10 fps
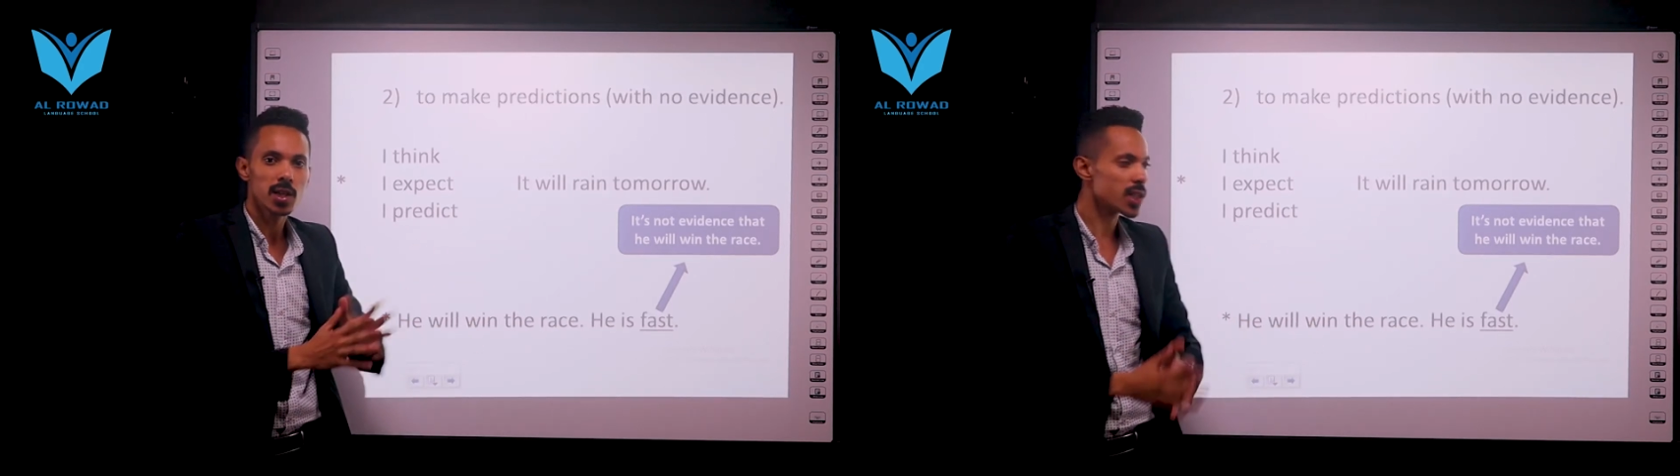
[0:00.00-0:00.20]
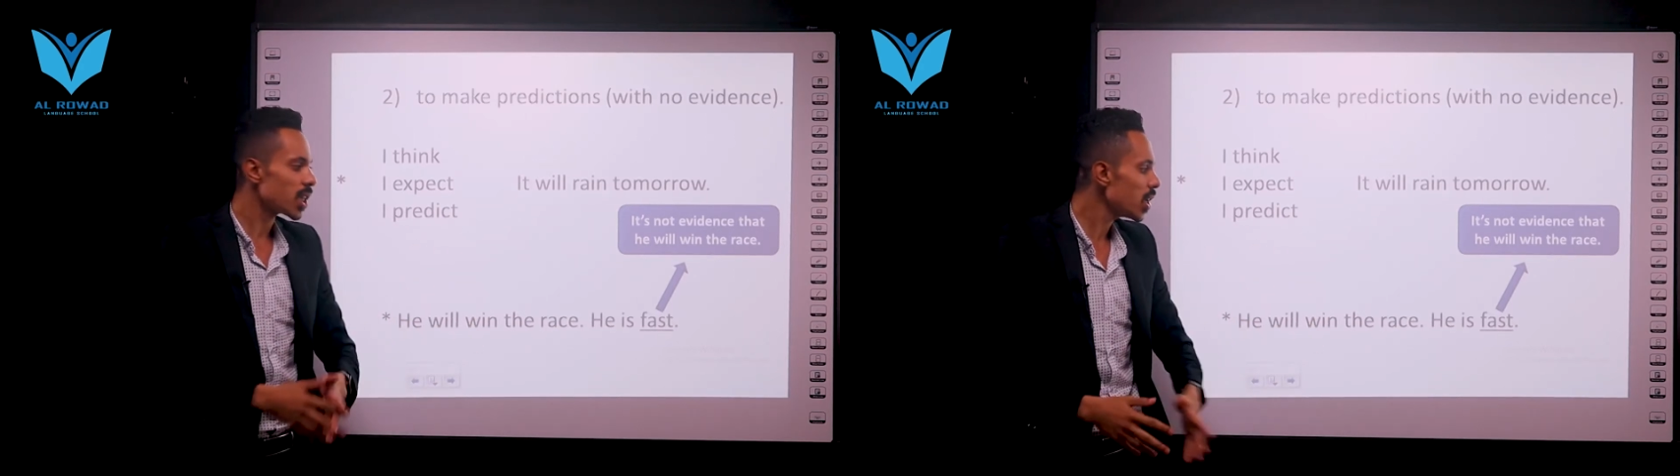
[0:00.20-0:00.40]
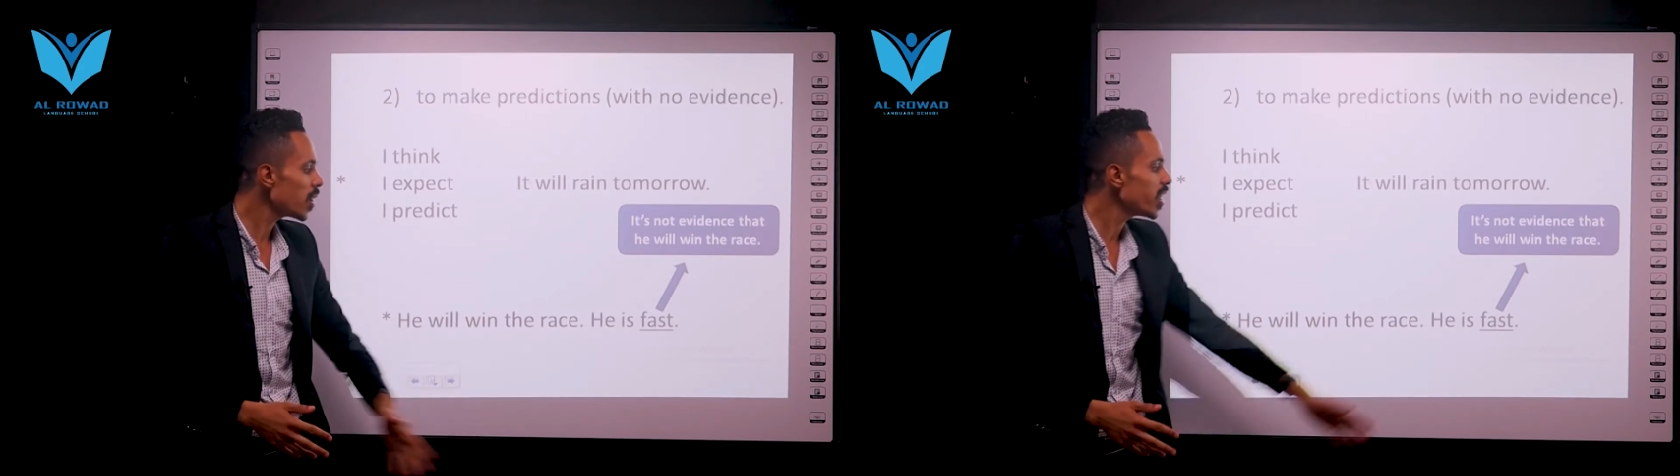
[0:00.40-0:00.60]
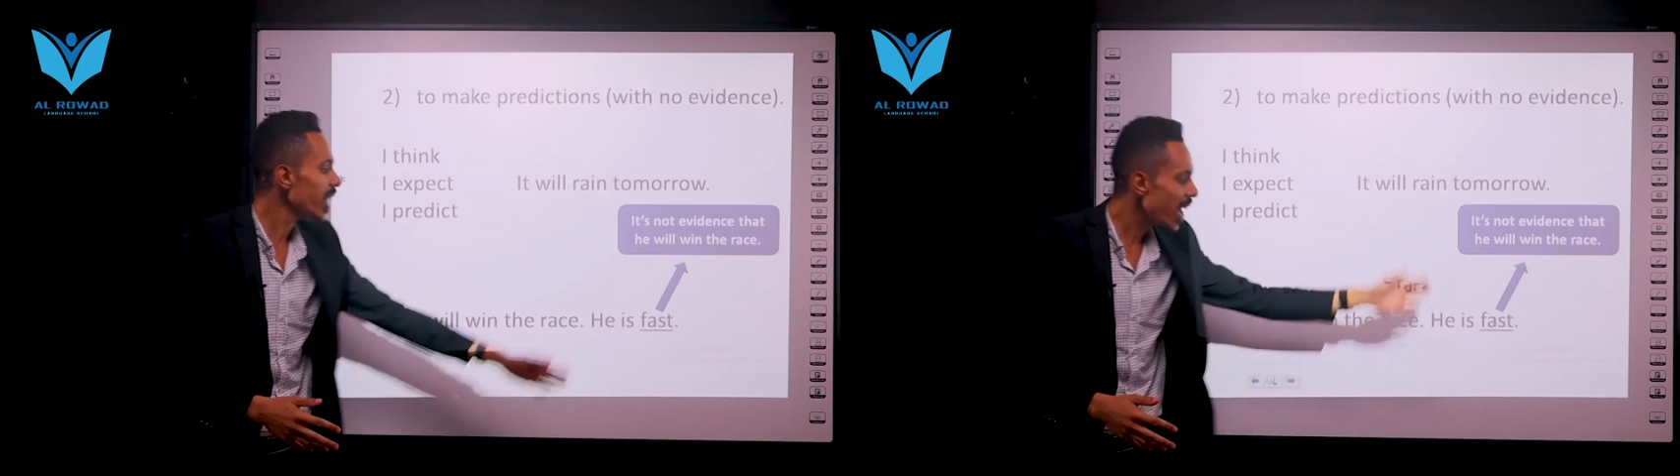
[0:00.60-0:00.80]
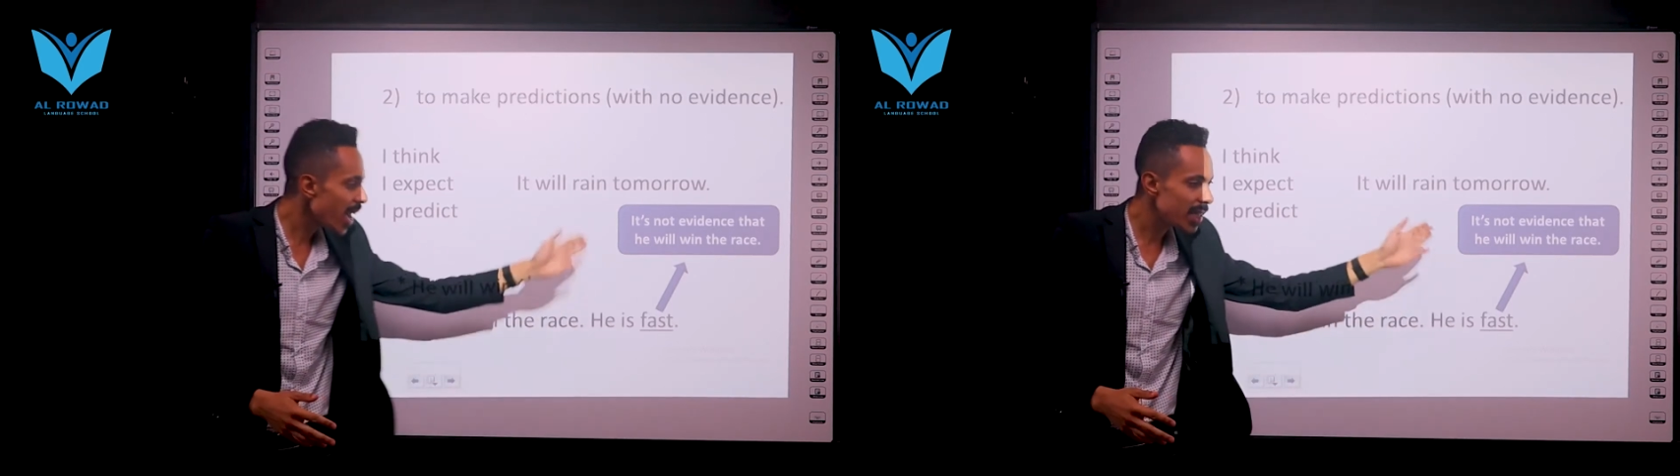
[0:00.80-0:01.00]
So the
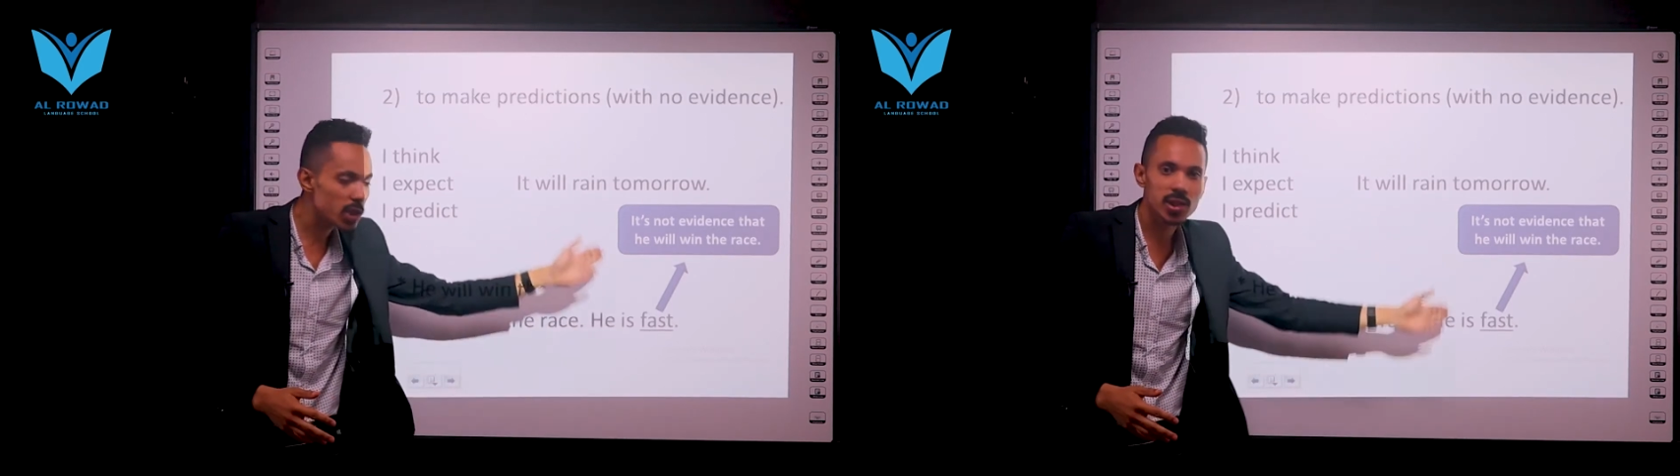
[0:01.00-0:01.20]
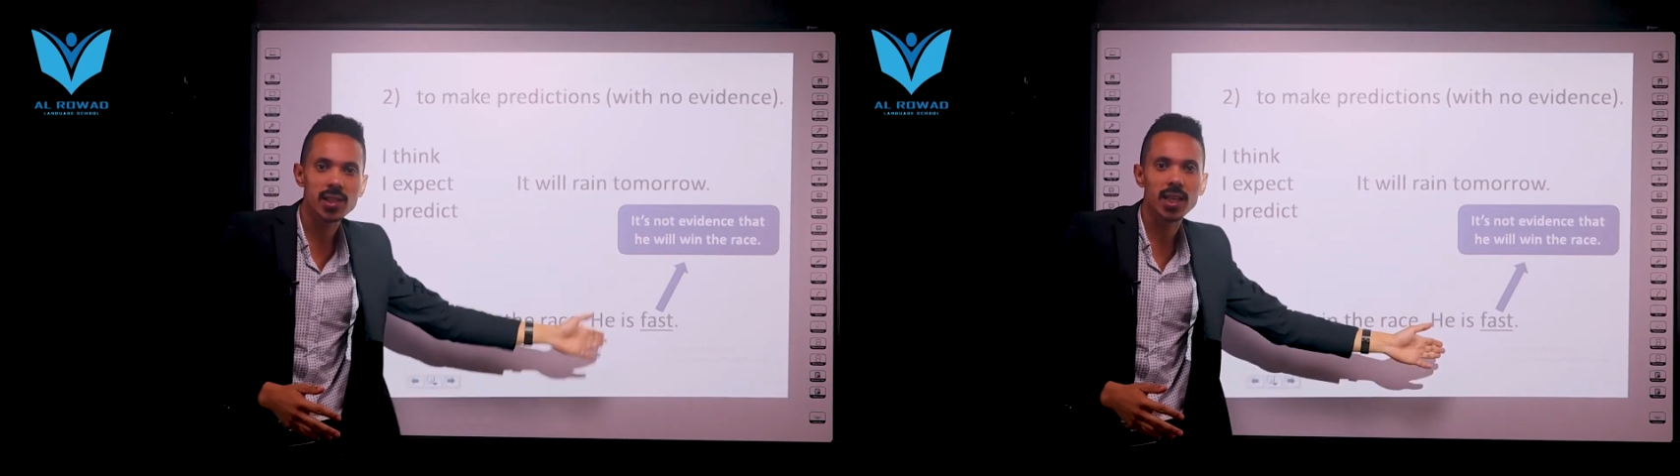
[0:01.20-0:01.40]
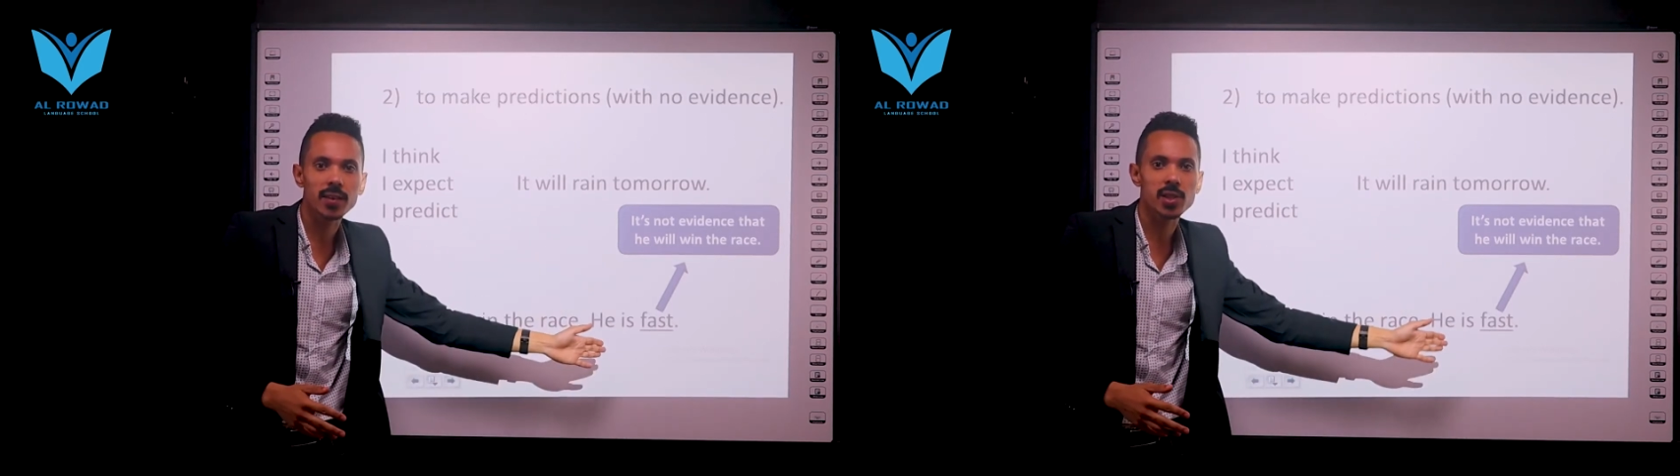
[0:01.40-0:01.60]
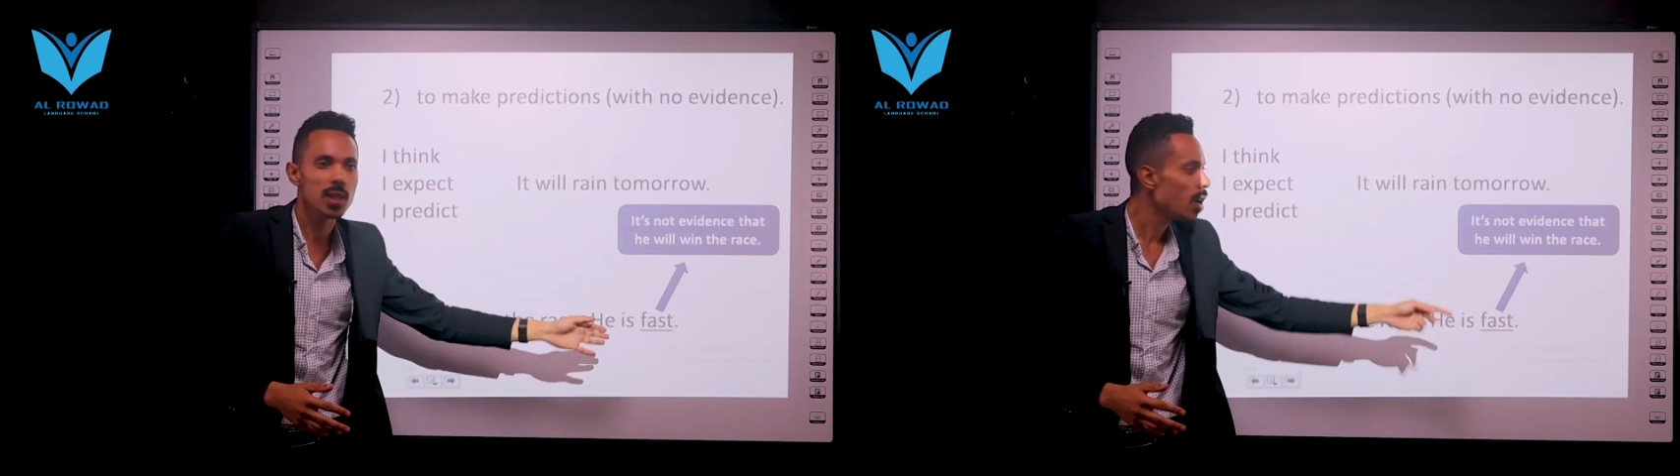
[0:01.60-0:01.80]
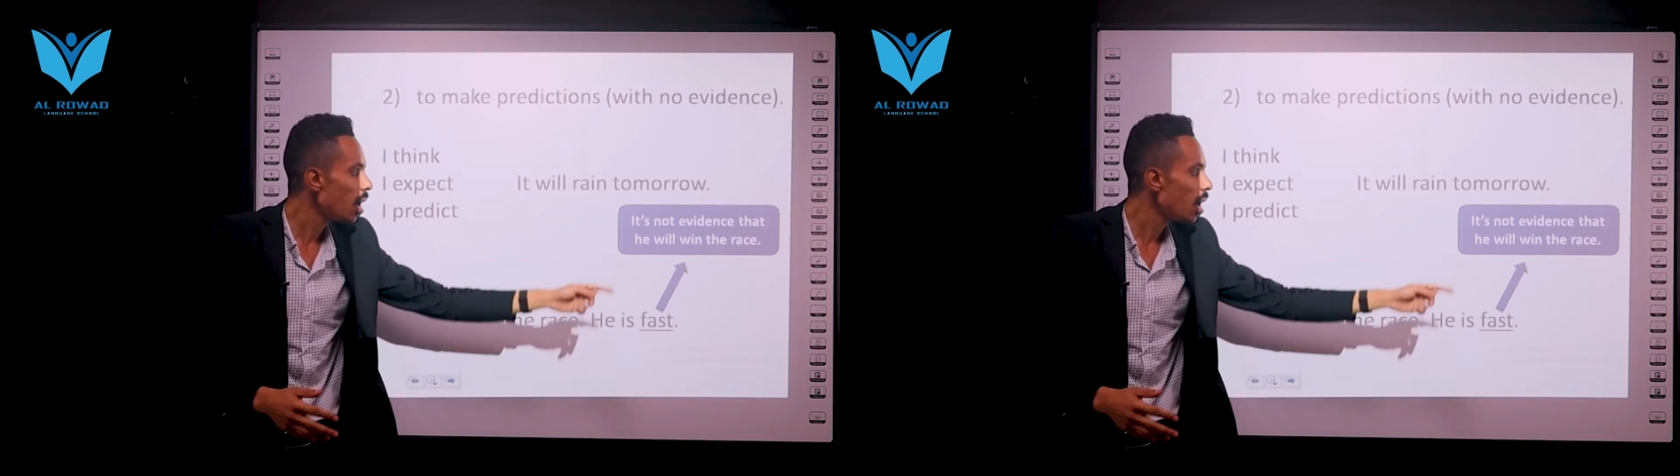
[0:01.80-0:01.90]
adjectives